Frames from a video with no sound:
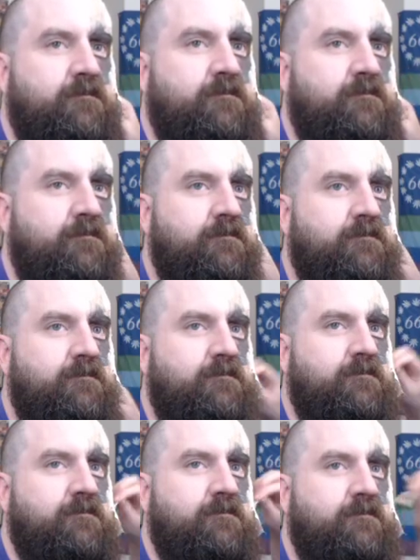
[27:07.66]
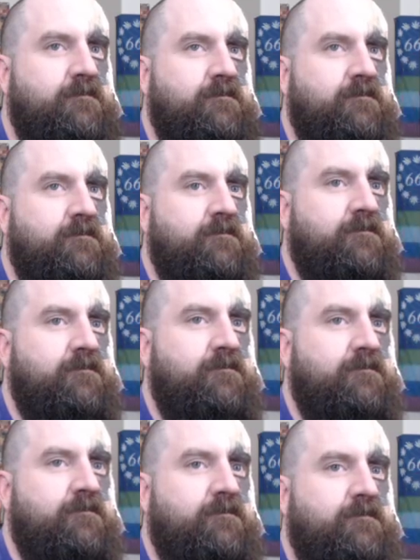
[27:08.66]

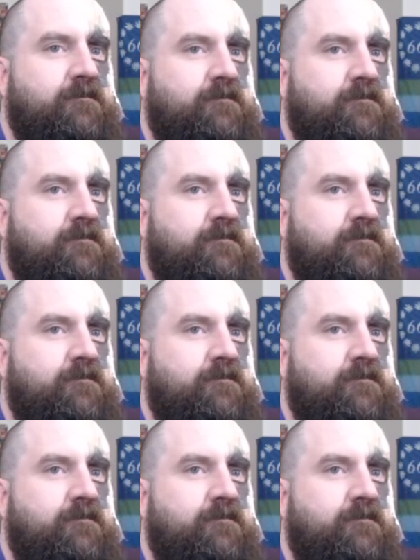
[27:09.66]
[no speech]